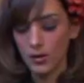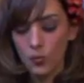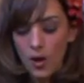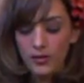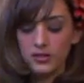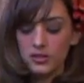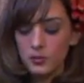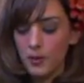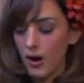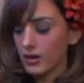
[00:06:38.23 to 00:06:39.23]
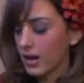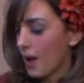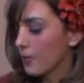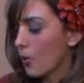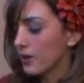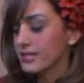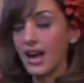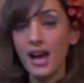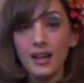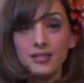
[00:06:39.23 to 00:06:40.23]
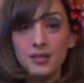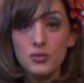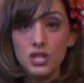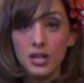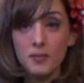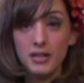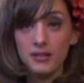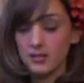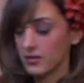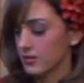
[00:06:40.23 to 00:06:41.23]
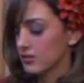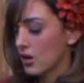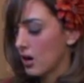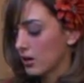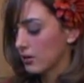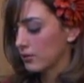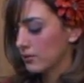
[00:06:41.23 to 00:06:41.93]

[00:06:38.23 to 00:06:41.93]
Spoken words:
While this is browning, I'm going to add some chickpeas to the stock.